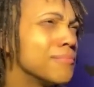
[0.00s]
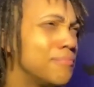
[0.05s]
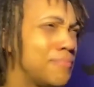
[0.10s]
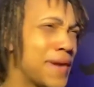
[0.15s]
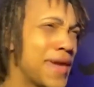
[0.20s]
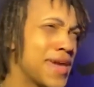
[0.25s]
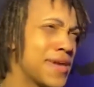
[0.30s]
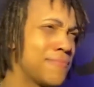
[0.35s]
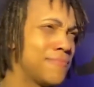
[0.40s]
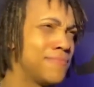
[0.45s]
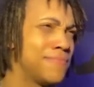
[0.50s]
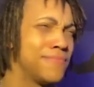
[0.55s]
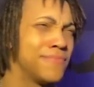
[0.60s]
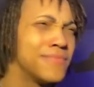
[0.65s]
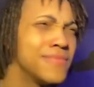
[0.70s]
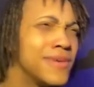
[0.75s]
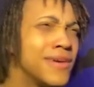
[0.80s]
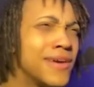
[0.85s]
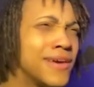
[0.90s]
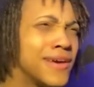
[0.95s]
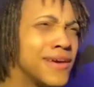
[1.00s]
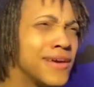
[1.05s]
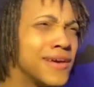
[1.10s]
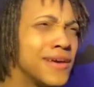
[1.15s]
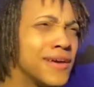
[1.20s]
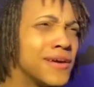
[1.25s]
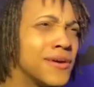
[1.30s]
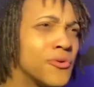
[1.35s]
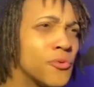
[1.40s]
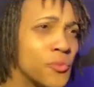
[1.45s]
babe,
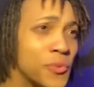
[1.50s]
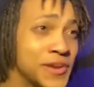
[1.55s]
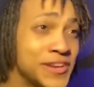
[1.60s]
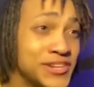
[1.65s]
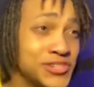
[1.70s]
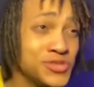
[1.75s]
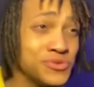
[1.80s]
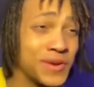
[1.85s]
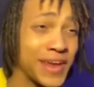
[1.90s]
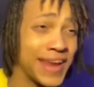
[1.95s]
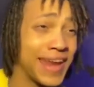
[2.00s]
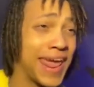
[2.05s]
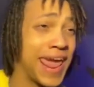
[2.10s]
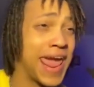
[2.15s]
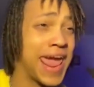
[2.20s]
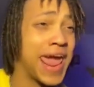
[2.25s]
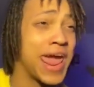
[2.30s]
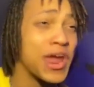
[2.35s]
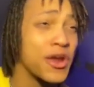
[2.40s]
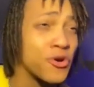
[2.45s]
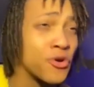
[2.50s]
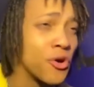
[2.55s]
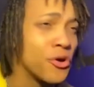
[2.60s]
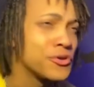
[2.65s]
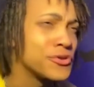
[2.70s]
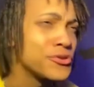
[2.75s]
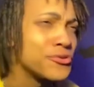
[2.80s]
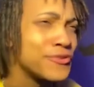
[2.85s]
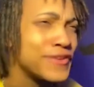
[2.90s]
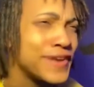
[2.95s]
when did you get hair on your